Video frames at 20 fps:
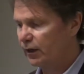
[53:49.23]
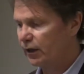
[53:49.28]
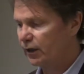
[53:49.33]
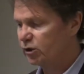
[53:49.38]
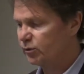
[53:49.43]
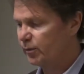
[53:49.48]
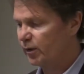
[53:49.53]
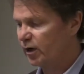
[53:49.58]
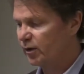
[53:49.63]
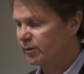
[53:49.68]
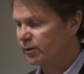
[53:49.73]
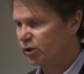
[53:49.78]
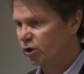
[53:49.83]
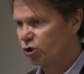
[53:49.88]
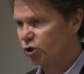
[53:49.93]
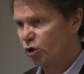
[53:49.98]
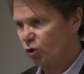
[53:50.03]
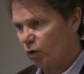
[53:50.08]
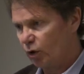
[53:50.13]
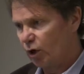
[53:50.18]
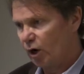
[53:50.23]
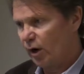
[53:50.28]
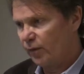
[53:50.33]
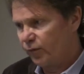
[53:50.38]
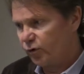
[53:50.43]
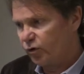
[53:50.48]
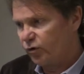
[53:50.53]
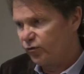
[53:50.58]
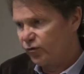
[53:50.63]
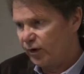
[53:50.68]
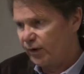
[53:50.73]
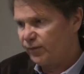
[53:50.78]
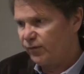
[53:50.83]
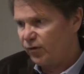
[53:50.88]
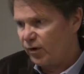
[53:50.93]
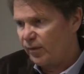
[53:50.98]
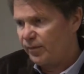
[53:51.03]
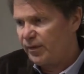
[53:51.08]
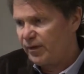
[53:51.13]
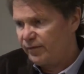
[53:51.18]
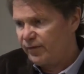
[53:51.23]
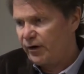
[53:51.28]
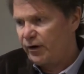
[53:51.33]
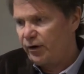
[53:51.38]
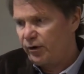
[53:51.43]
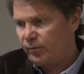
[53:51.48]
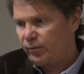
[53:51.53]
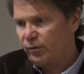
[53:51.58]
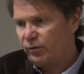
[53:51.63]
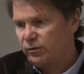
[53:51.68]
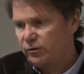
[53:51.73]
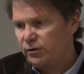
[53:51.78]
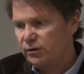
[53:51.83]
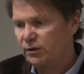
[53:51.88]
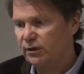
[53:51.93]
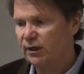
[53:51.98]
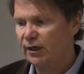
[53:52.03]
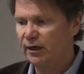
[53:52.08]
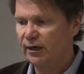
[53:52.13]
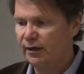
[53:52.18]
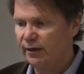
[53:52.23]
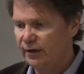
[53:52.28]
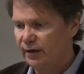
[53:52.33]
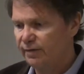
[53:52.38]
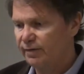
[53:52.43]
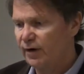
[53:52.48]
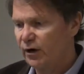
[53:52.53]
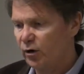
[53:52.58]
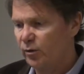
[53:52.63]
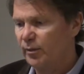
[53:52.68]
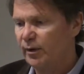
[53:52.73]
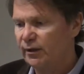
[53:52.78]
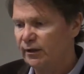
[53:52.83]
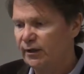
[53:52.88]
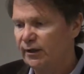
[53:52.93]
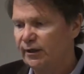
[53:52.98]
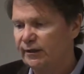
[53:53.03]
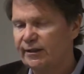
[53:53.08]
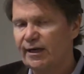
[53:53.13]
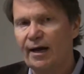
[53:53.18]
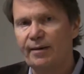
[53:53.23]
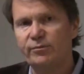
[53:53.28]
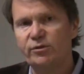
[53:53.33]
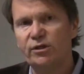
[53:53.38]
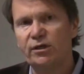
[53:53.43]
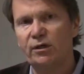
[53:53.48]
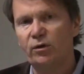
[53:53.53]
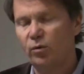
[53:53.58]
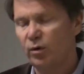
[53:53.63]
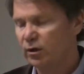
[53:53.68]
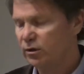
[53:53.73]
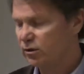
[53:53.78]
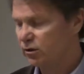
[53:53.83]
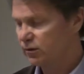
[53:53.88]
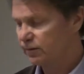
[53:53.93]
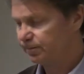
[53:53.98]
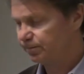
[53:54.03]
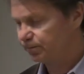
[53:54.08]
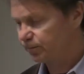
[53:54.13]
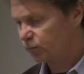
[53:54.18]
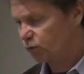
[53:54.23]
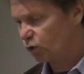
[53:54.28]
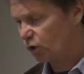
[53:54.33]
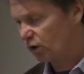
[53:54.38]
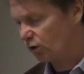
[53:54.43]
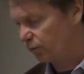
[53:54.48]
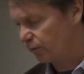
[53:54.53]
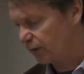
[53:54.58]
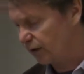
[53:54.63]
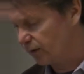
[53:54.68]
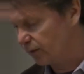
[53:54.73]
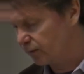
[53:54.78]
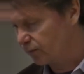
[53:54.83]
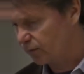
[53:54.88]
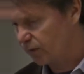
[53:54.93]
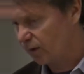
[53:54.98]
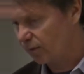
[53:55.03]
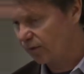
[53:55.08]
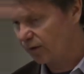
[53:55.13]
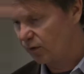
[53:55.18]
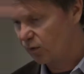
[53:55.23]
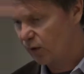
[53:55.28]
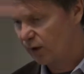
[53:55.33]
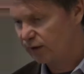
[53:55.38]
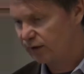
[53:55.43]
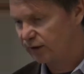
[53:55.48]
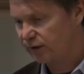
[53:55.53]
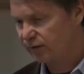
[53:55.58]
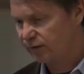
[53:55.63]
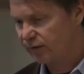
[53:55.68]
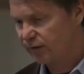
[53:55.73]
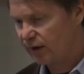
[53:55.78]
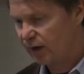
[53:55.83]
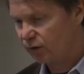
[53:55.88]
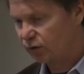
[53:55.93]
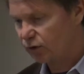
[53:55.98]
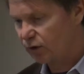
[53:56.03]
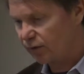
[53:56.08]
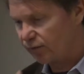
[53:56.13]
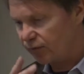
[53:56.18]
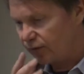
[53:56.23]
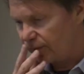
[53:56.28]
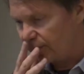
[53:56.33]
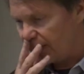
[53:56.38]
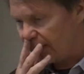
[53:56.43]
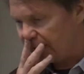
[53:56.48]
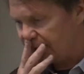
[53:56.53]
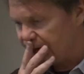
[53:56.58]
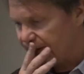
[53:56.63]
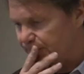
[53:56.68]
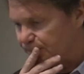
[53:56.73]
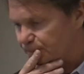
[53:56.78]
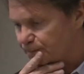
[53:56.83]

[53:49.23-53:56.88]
experiments are showing up where you flip-flop the variables in the environment in a time sequence, so it'll be probably quite a different outcome from that.